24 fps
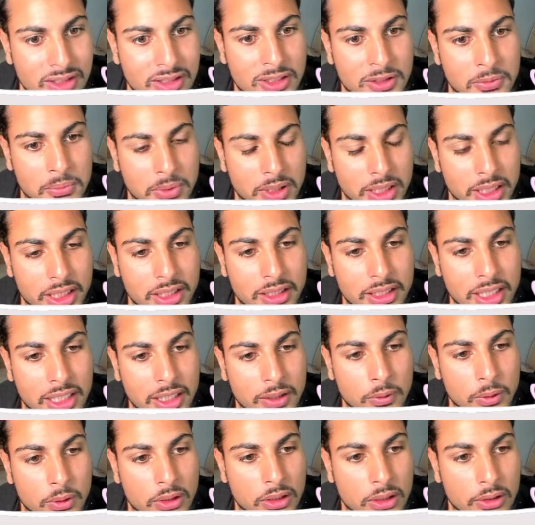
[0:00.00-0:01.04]
explain how
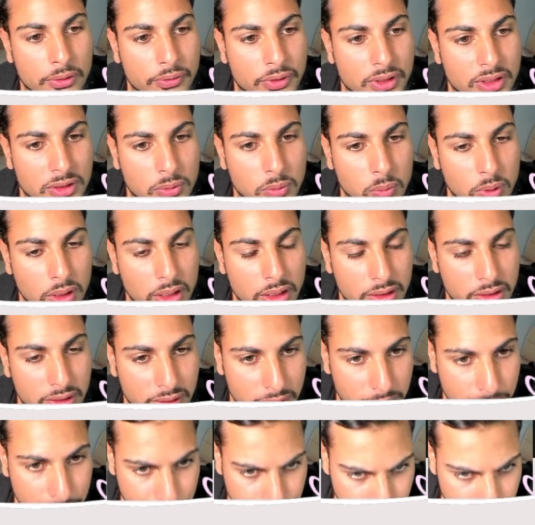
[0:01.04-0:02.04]
a lot of this works